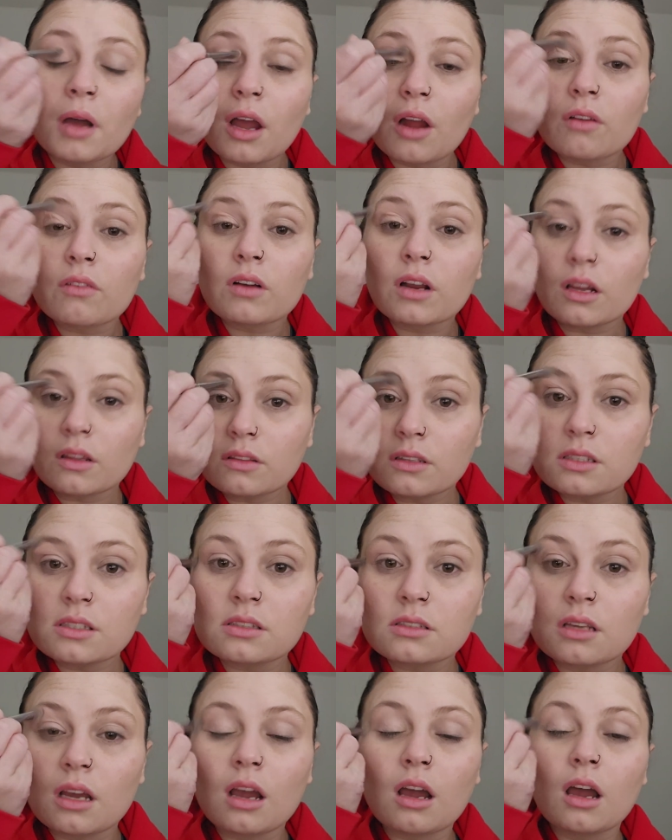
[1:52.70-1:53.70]
Around
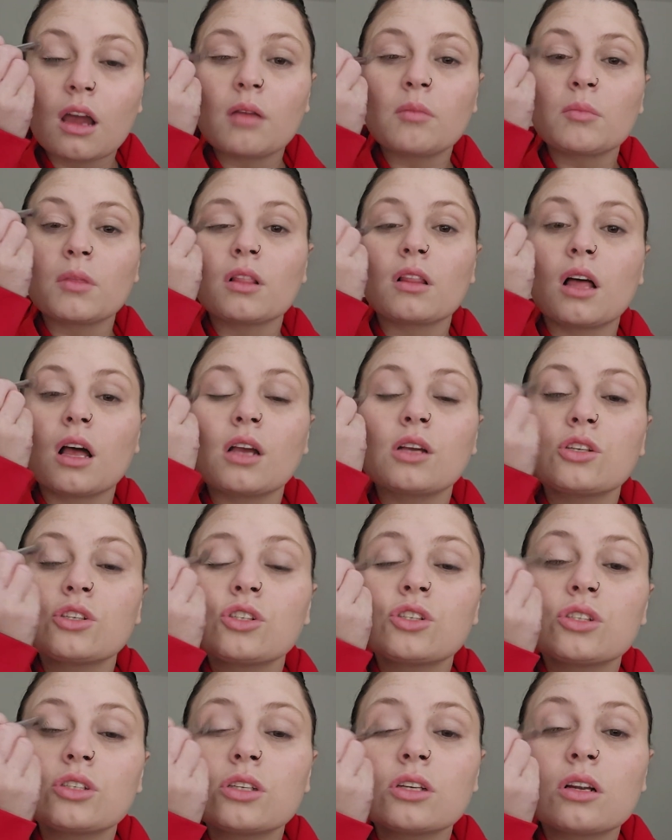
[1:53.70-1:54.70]
this time
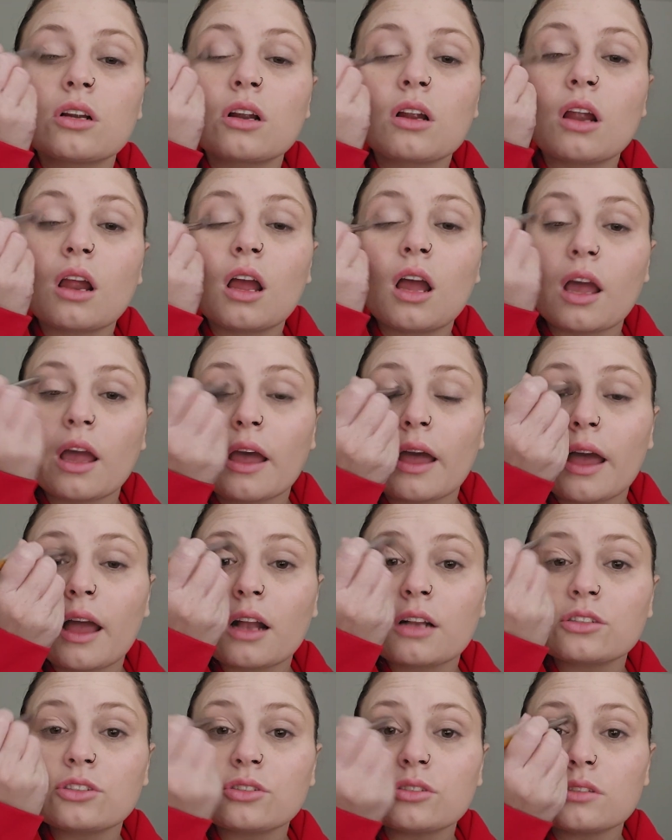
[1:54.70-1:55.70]
last year, I
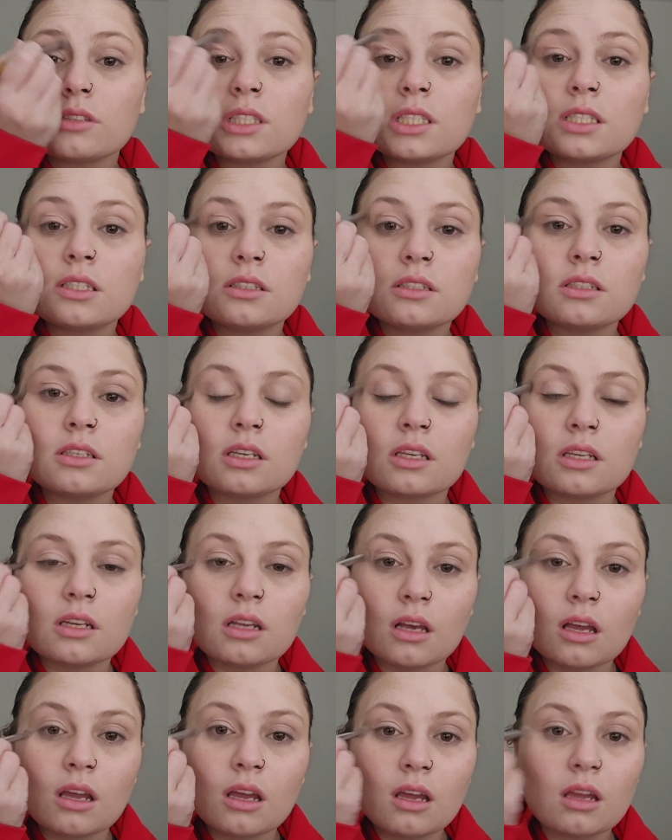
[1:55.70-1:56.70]
actually
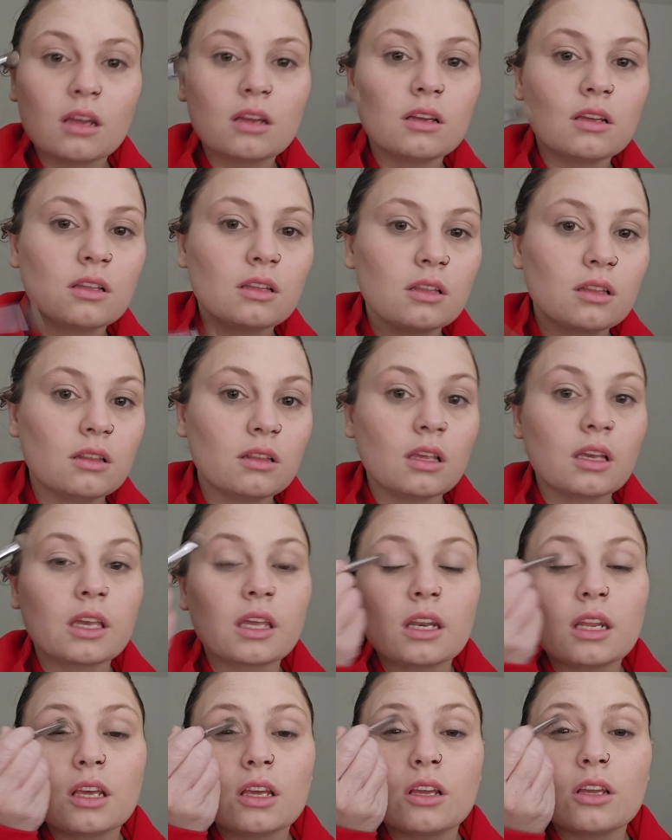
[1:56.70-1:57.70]
did like
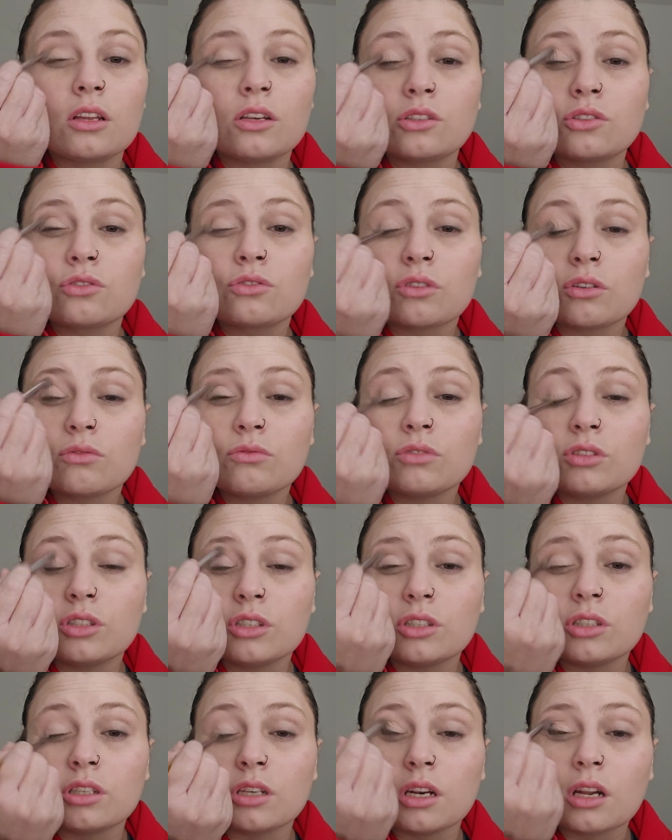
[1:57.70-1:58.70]
an
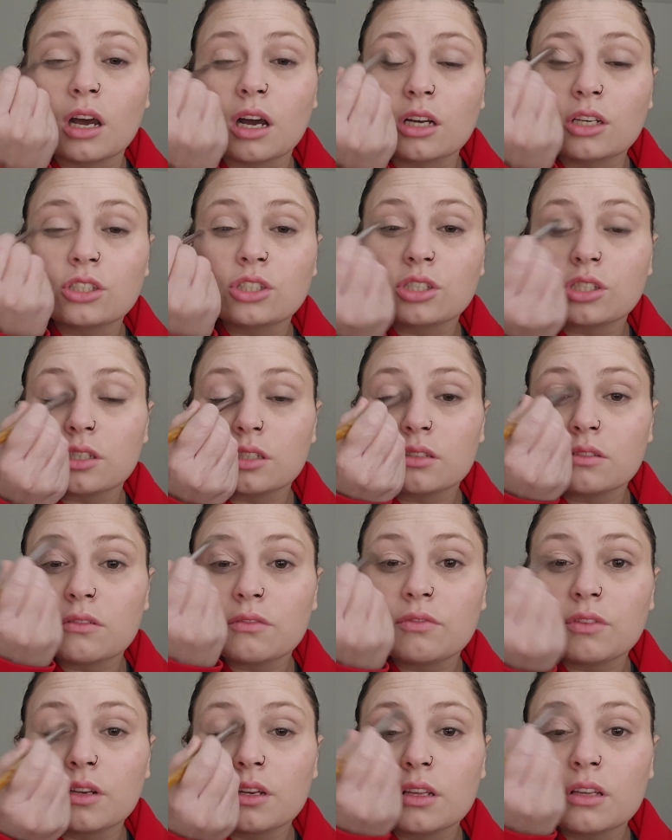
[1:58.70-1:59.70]
introduction
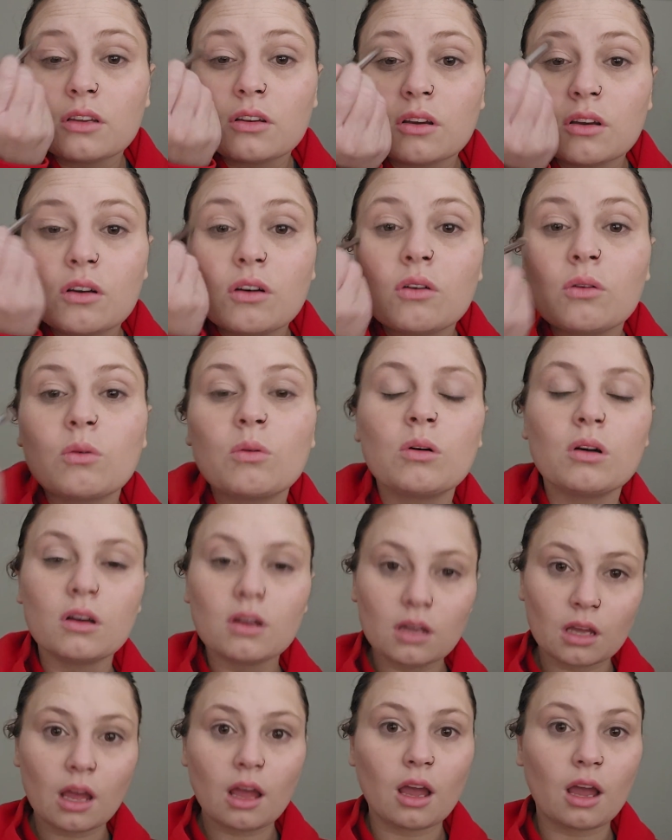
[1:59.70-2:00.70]
video
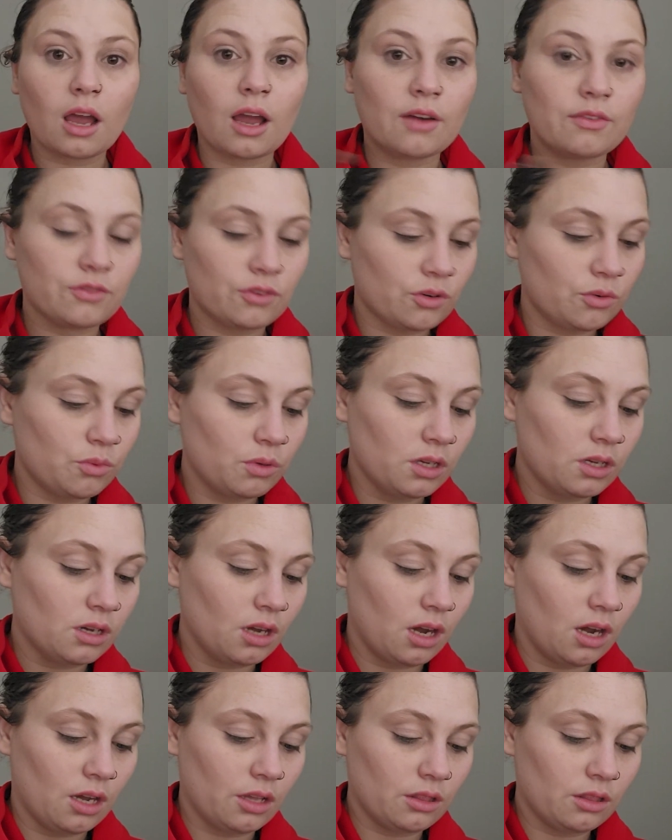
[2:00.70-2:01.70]
after we
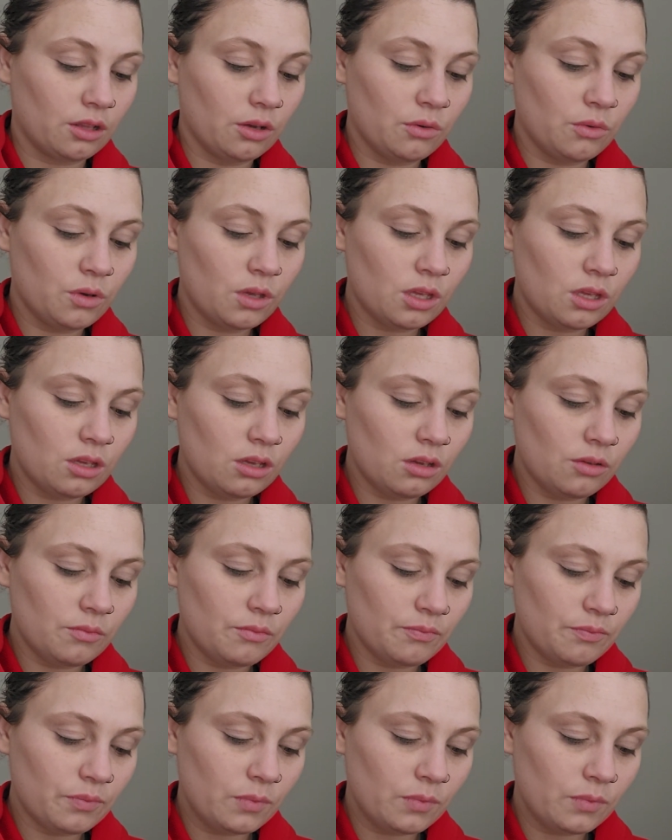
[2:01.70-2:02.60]
got Loki.